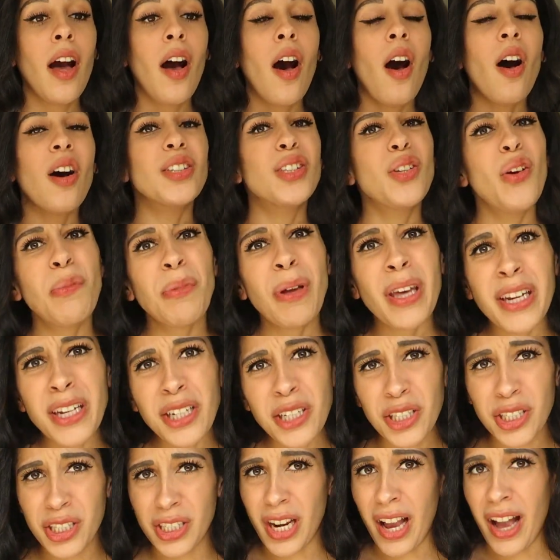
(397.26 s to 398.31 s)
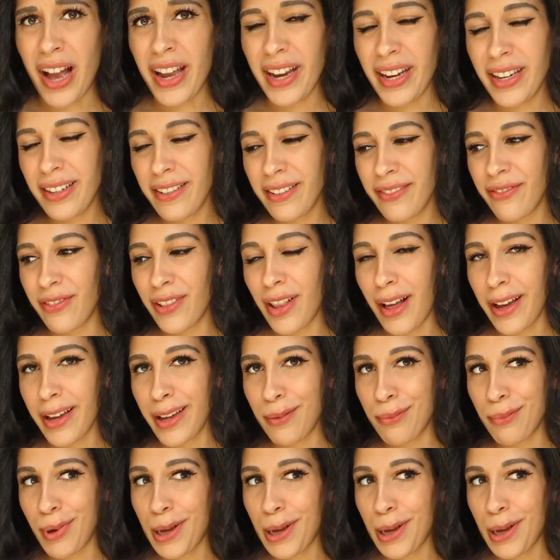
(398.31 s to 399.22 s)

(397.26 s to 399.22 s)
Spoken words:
Also, I'm kind of shy to vlog in